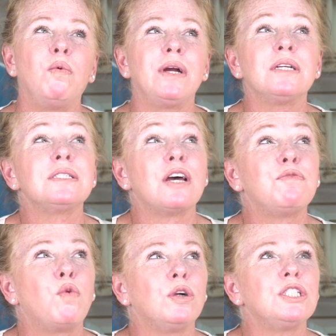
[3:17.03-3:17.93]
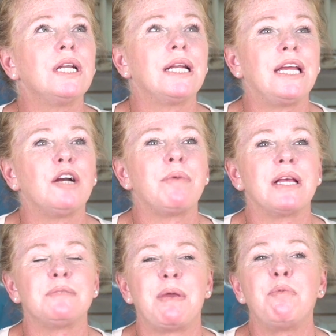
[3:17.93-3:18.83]
We're so fortunate here
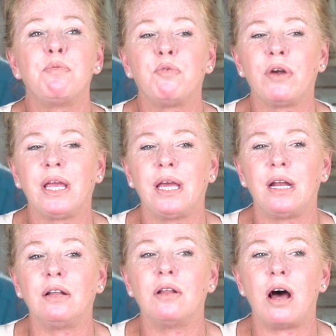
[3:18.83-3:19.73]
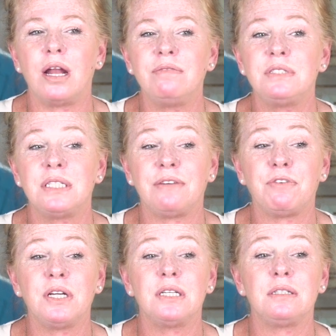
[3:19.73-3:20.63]
because people bring in a lot of
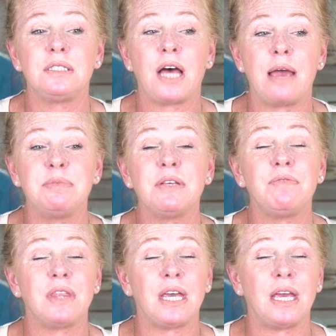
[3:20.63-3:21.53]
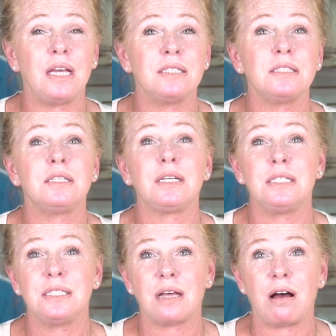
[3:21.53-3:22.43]
different types of things to
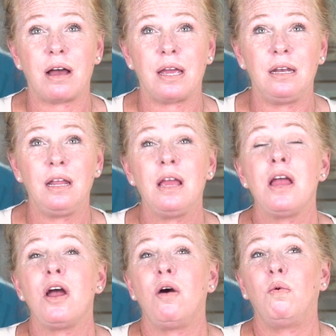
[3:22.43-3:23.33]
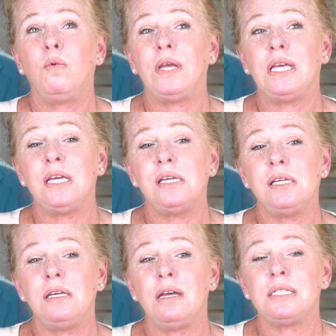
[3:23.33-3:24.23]
consign.
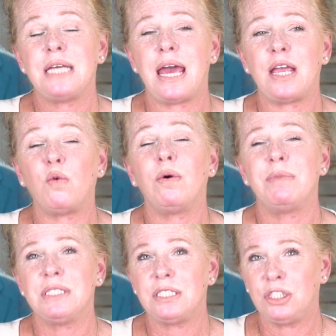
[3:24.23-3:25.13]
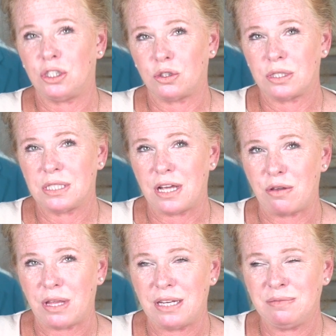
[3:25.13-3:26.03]
We take women's and children's
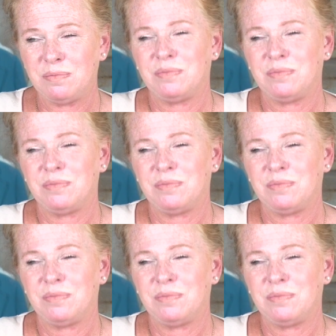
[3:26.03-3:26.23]
clothing,